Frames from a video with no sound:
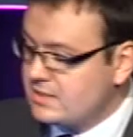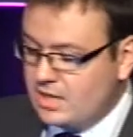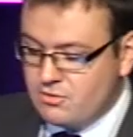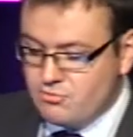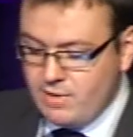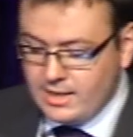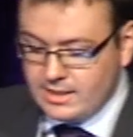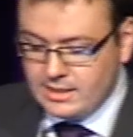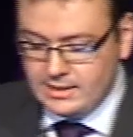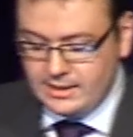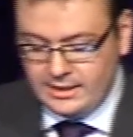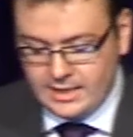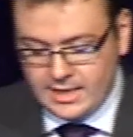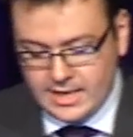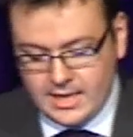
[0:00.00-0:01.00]

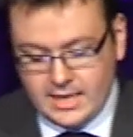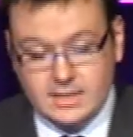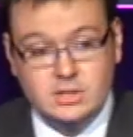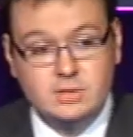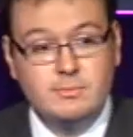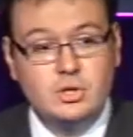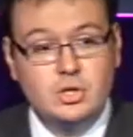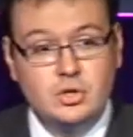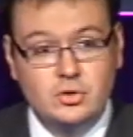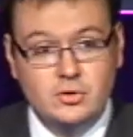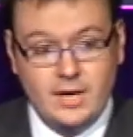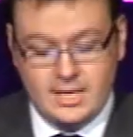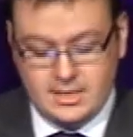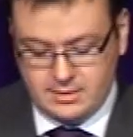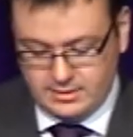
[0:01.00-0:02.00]
directly into mature
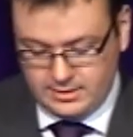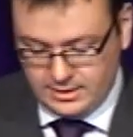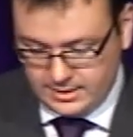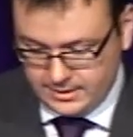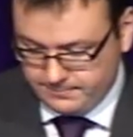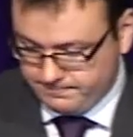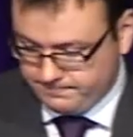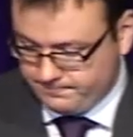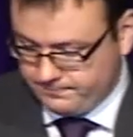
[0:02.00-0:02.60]
endothelium.